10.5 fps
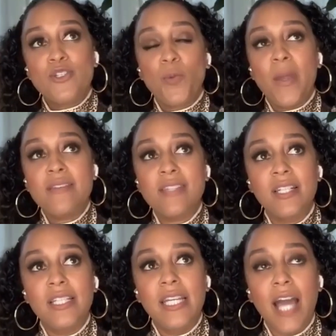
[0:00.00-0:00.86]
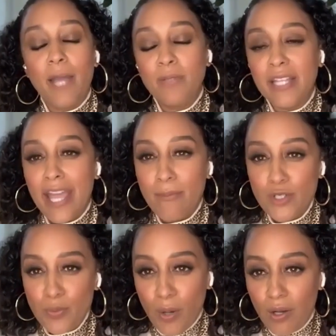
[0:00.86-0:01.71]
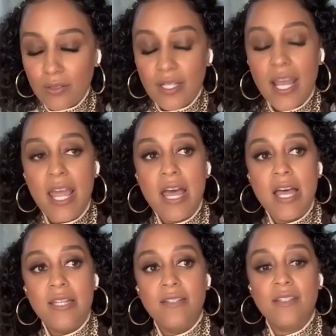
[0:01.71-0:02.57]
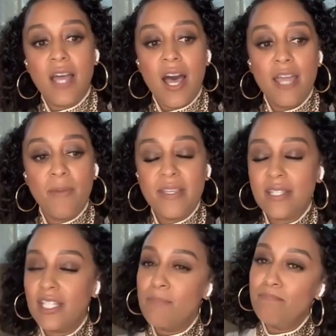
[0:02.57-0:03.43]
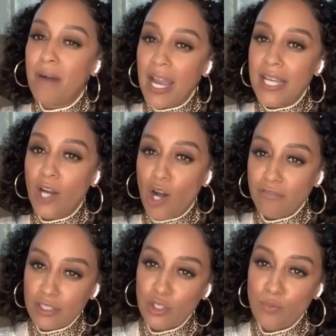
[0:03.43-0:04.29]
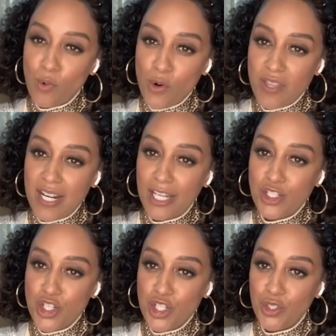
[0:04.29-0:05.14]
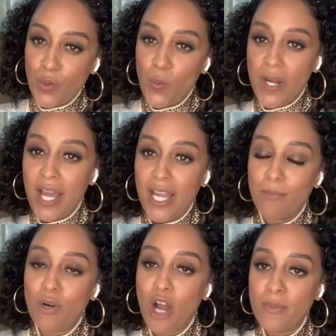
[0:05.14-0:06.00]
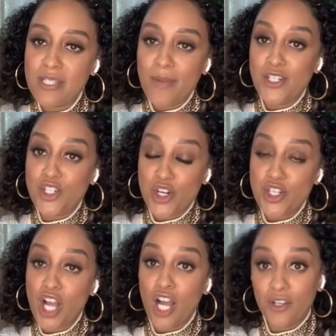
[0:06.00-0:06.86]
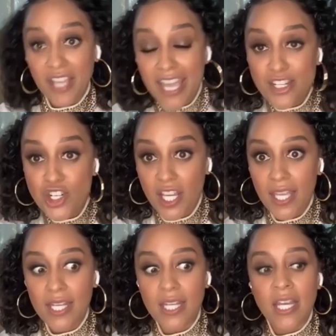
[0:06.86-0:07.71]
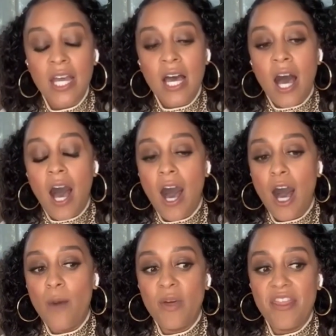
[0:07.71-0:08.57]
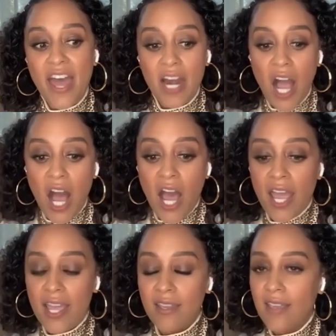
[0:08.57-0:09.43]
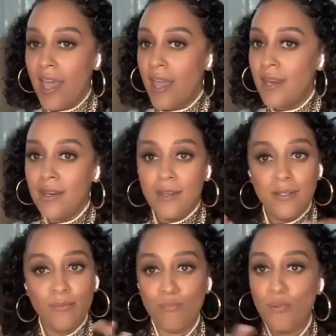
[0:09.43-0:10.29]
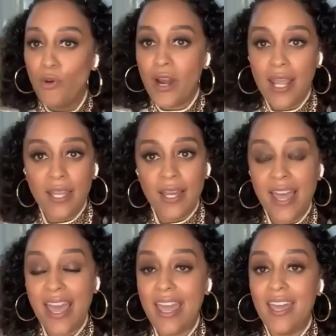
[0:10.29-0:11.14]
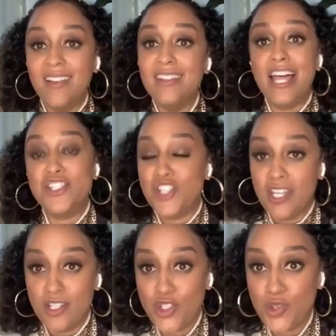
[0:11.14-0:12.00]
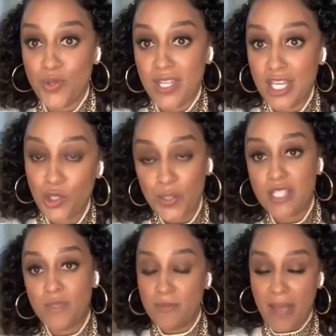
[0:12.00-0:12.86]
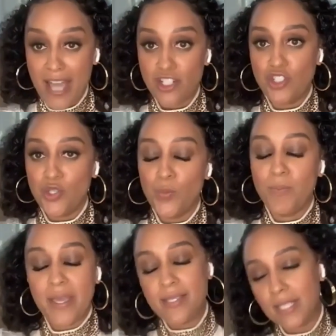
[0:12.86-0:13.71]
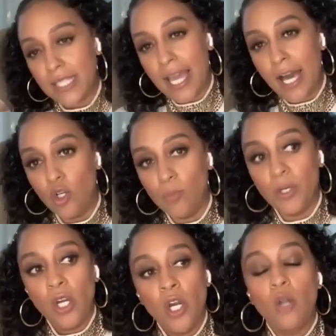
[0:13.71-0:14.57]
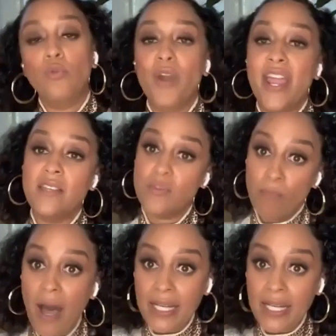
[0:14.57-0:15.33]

So basically, I play Amber DuPont, and I basically bite off a little more than I can chew when I promise my church congregation that I can bring a legend to the Christmas pageant to basically help raise